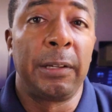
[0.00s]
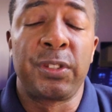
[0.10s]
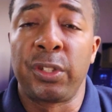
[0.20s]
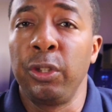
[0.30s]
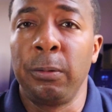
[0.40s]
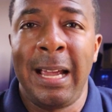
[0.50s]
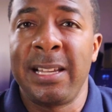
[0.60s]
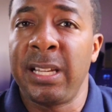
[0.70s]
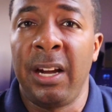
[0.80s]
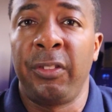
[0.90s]
if Zoom
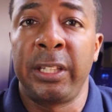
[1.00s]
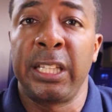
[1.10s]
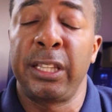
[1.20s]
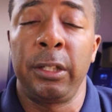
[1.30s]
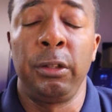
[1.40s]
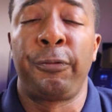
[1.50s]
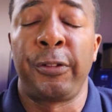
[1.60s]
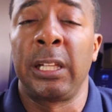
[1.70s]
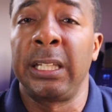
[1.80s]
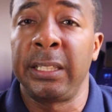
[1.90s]
has everything that you
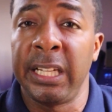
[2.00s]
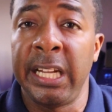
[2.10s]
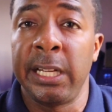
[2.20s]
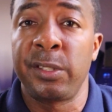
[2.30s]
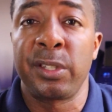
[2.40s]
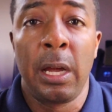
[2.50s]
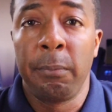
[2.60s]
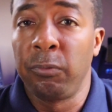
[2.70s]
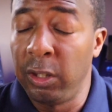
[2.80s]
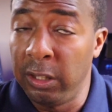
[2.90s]
feel it needs,
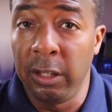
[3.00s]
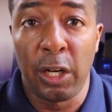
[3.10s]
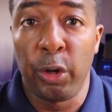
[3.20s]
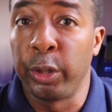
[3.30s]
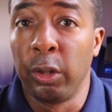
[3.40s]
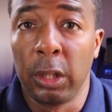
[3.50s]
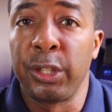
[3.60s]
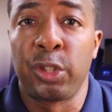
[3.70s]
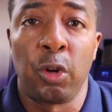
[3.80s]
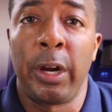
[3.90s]
you know, you'll
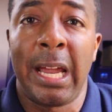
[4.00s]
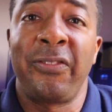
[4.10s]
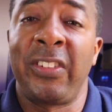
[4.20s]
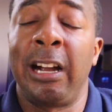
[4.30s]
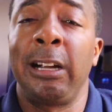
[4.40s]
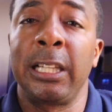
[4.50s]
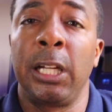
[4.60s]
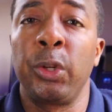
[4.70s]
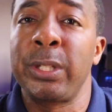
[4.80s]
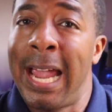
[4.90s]
enjoy a very
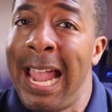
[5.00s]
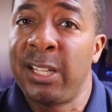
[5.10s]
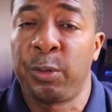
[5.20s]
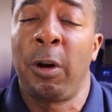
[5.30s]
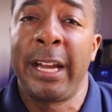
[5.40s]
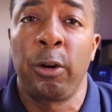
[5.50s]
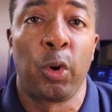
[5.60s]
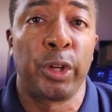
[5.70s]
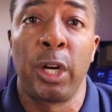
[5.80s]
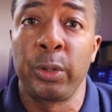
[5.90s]
low tax rate
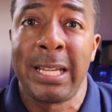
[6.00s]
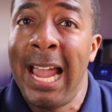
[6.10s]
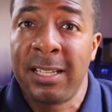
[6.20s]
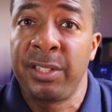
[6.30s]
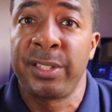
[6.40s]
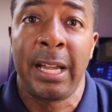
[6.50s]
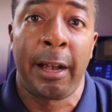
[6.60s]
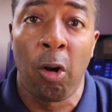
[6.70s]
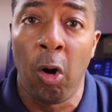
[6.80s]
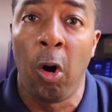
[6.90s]
or no taxes
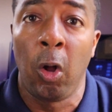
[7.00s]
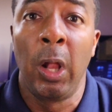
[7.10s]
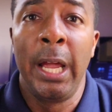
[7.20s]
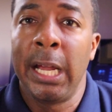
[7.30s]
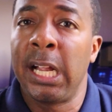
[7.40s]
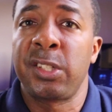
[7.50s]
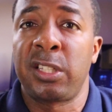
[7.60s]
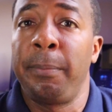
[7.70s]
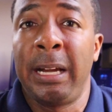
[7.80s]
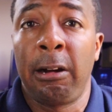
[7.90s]
at all in
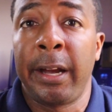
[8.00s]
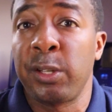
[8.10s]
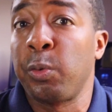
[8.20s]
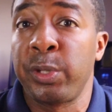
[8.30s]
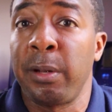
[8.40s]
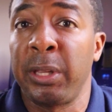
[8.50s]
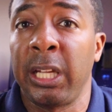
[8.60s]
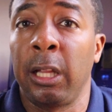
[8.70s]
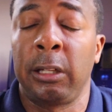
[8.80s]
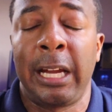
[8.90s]
some areas where some of
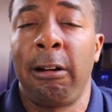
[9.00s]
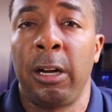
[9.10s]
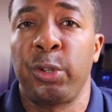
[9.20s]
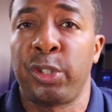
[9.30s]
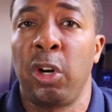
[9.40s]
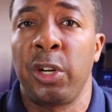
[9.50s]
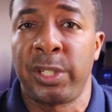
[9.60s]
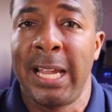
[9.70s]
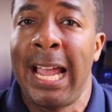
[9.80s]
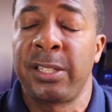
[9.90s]
the other carriers
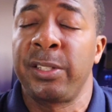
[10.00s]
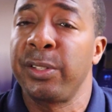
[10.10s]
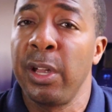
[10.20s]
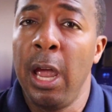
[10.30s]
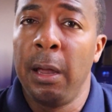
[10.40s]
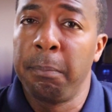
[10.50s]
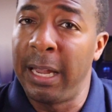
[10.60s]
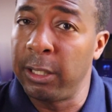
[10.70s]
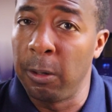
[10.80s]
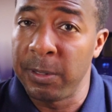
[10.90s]
charge taxes.
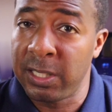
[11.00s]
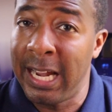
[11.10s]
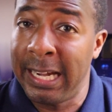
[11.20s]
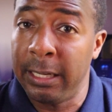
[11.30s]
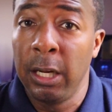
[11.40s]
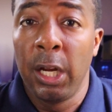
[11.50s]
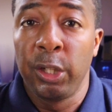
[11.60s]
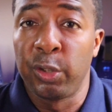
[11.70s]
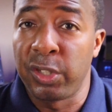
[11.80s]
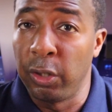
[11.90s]
Make no mistake,
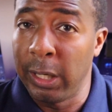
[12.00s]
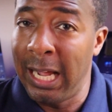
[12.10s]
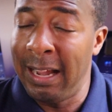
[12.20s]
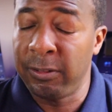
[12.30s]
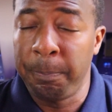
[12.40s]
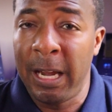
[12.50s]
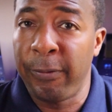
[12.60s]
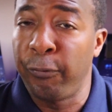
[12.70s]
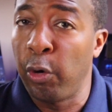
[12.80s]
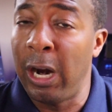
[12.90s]
you're still going to have to
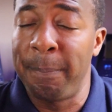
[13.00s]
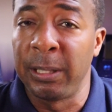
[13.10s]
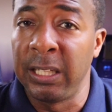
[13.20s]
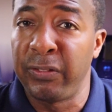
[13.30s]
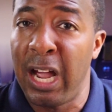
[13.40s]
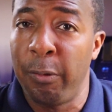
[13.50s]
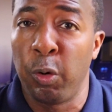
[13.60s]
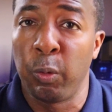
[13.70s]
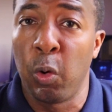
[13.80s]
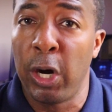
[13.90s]
pay for, I believe,
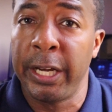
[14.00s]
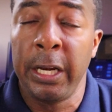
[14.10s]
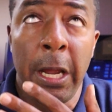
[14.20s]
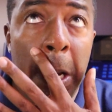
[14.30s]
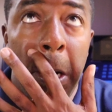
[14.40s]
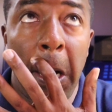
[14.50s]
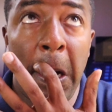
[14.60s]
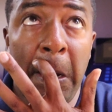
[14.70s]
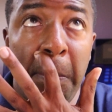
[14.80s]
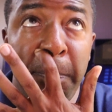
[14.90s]
911.
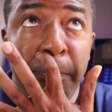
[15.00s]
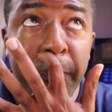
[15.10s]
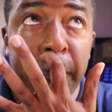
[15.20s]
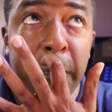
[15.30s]
Um,